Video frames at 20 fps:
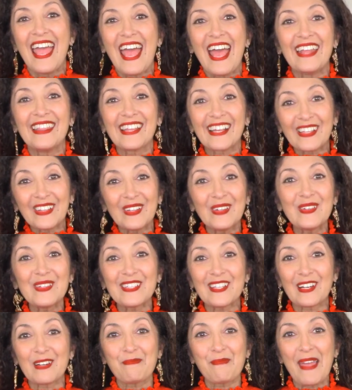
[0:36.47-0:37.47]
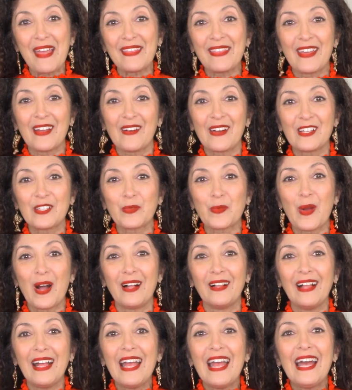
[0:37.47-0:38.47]
and the clothes are made there as
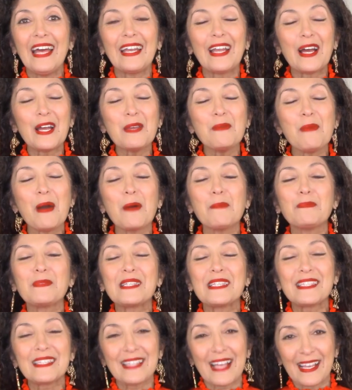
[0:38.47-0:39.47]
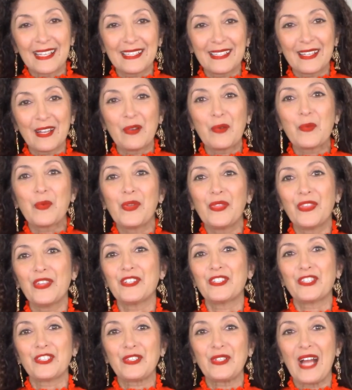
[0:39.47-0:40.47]
well. And I am obsessed with
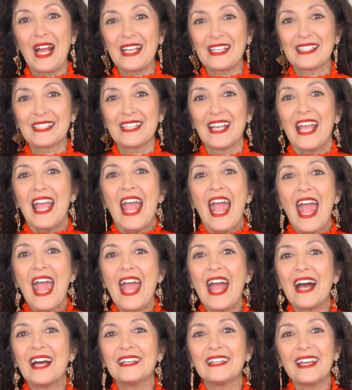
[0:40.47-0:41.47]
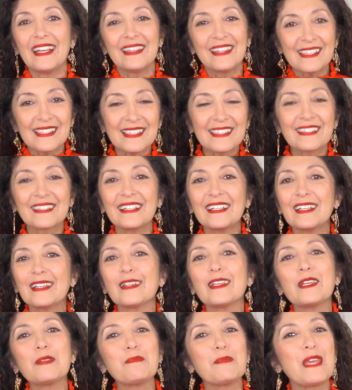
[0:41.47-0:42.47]
this dress. And this is gonna
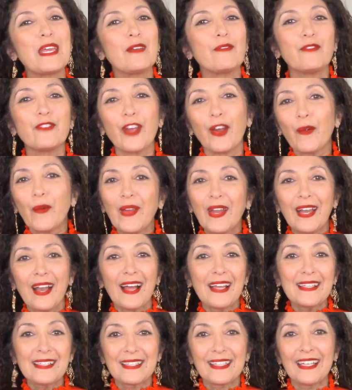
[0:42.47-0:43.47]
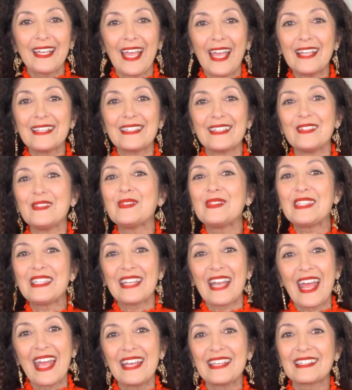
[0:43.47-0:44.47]
lead me very nicely into
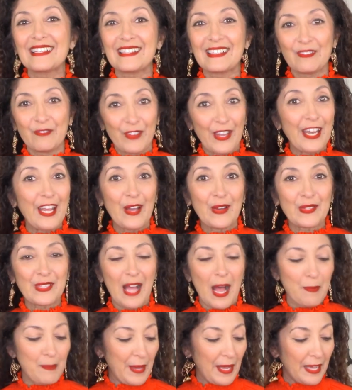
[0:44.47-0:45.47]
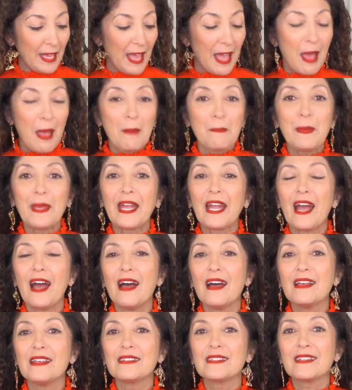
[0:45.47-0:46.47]
today's video topic,
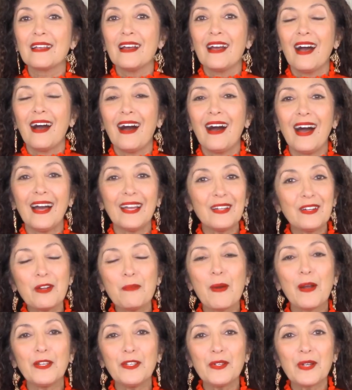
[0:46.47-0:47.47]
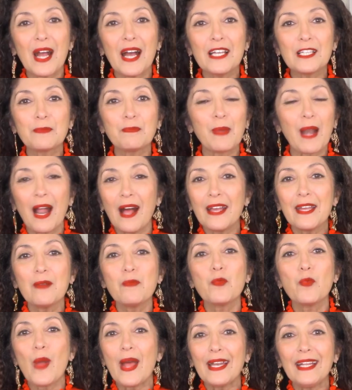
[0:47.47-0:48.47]
because I don't know about you guys, but I
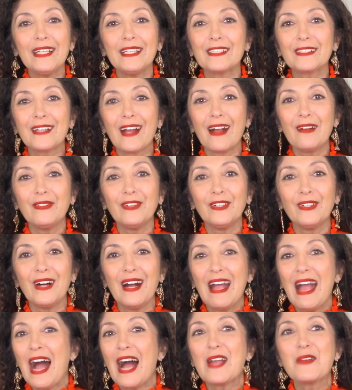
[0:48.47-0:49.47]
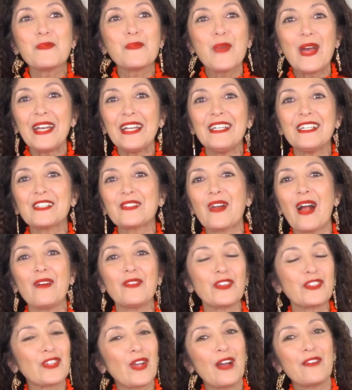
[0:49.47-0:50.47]
am ready to travel. I'm ready to
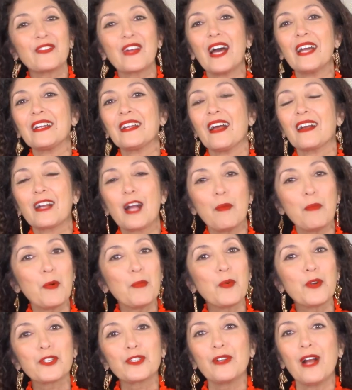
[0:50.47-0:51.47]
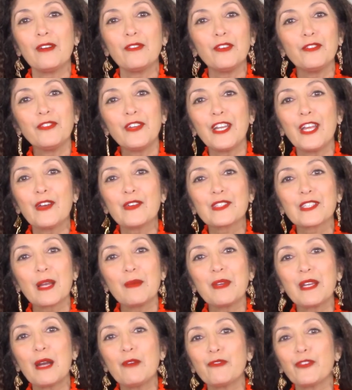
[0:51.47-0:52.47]
travel. So I've got a couple more travel videos
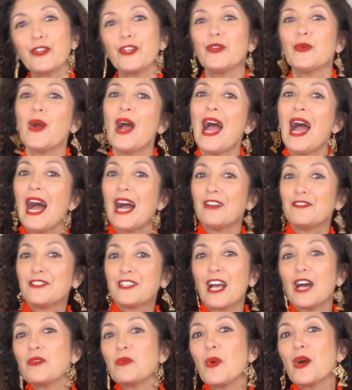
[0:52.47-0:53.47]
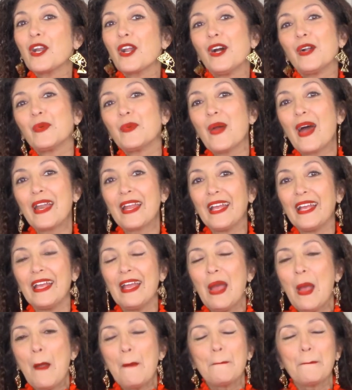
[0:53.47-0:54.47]
coming up for you. I've done one
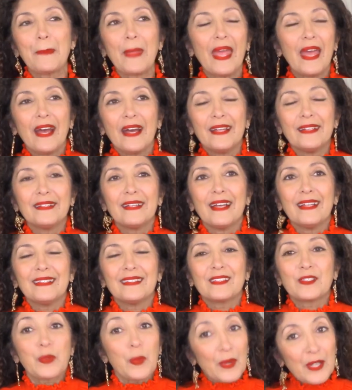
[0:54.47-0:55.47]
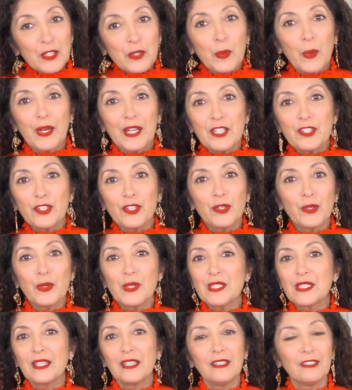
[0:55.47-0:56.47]
already. And twenty twenty-two
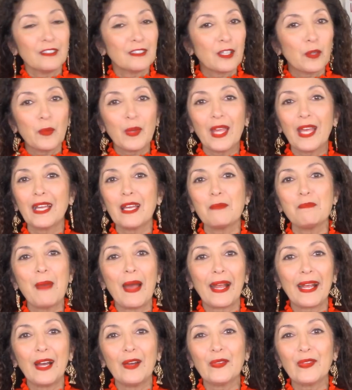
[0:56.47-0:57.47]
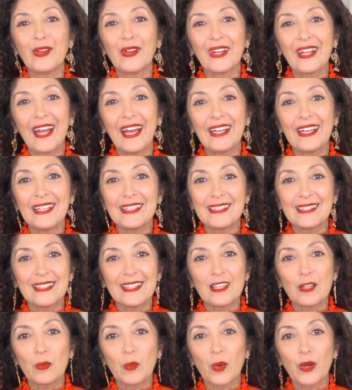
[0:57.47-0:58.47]
is the year that we can get back out there again and
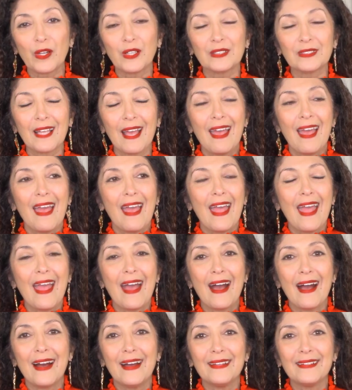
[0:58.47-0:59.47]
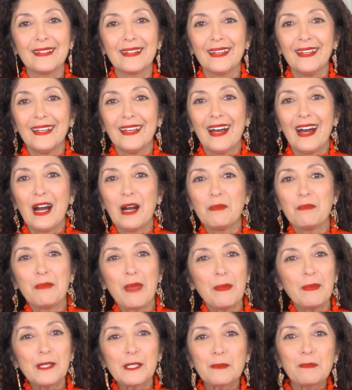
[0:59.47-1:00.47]
see the world, and um,
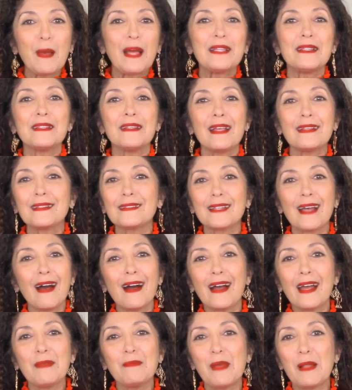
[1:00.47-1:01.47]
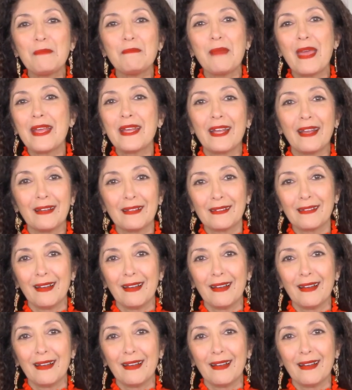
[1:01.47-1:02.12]
maybe spend time and make